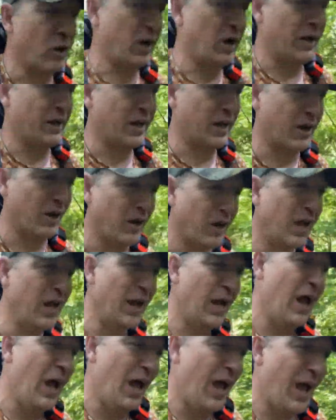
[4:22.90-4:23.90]
on here,
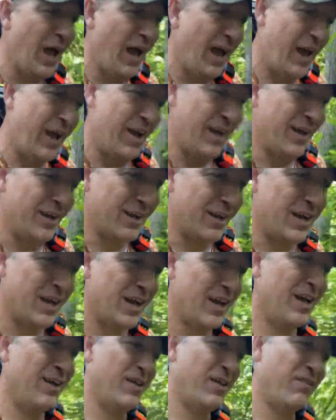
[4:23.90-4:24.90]
and
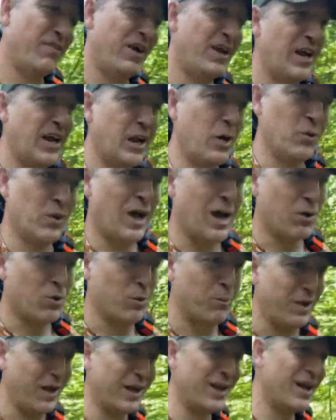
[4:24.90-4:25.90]
they found out I was
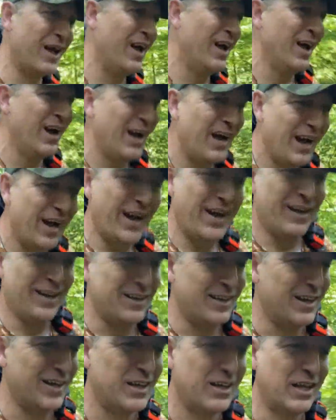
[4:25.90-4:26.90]
Aquaman, and
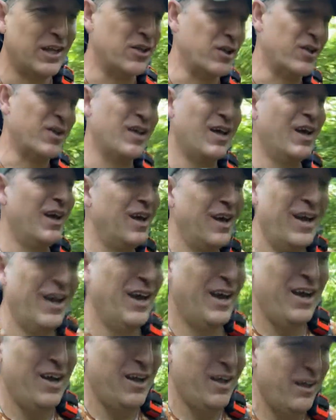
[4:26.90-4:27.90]
they just
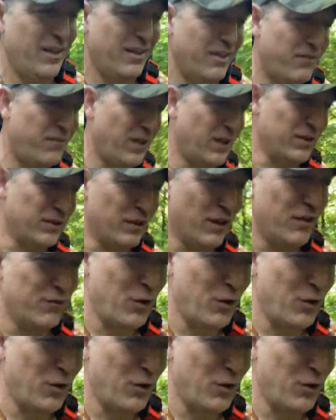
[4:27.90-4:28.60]
they fell in love